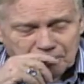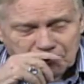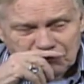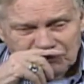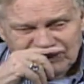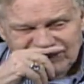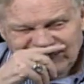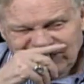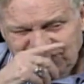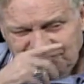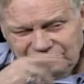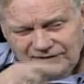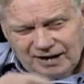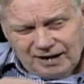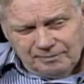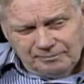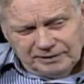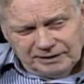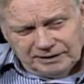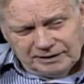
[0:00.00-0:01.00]
When the
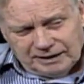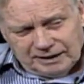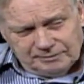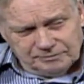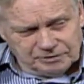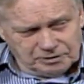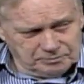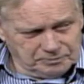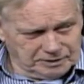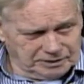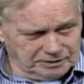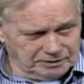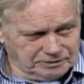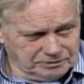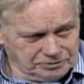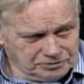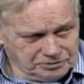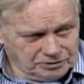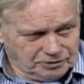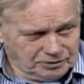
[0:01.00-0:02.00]
family came to me,
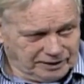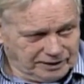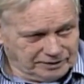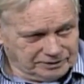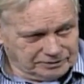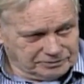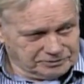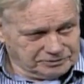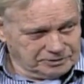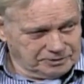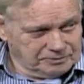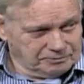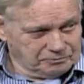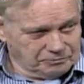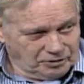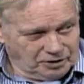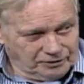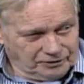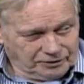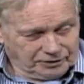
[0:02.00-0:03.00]
Sirhan's
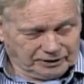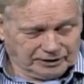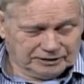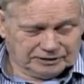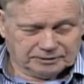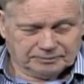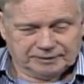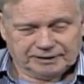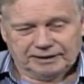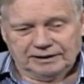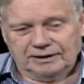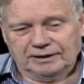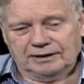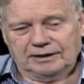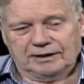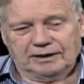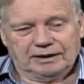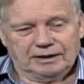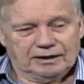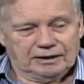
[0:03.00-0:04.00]
brother mm-hmm. came to me,
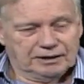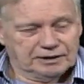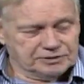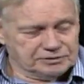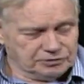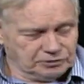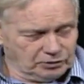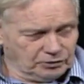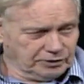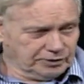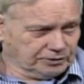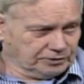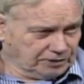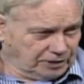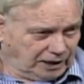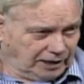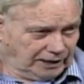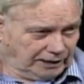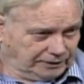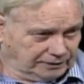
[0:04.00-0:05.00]
his lawyer
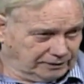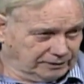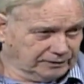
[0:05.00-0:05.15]
died.